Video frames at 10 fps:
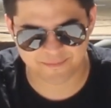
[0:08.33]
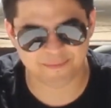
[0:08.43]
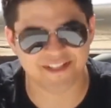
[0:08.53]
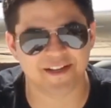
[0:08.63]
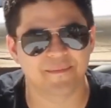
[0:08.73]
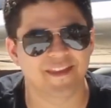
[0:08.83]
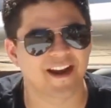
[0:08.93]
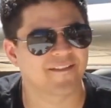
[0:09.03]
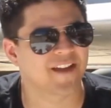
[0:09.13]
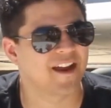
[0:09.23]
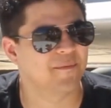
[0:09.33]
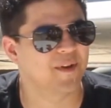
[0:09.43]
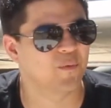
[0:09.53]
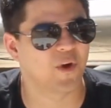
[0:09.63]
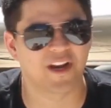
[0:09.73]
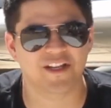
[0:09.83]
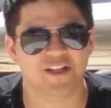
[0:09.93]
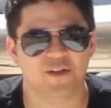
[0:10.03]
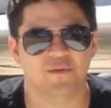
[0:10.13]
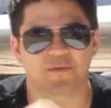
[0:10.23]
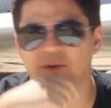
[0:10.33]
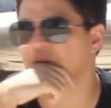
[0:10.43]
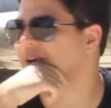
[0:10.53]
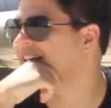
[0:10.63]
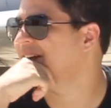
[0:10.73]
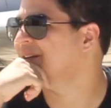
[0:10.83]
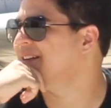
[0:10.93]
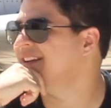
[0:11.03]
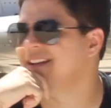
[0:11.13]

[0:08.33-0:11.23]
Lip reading: Been something that I've kind of been wanting to do for a while,